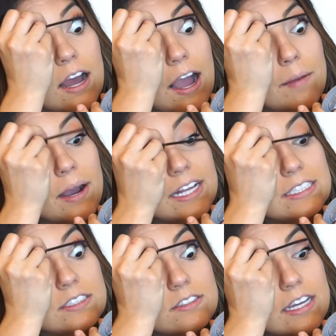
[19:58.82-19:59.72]
I
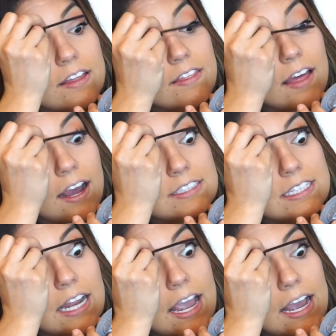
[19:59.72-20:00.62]
might still get that.
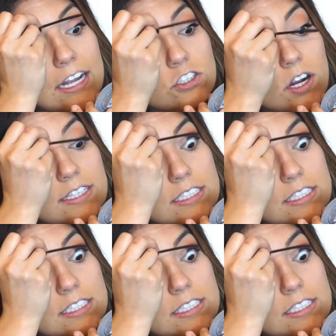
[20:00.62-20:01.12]
Today I tried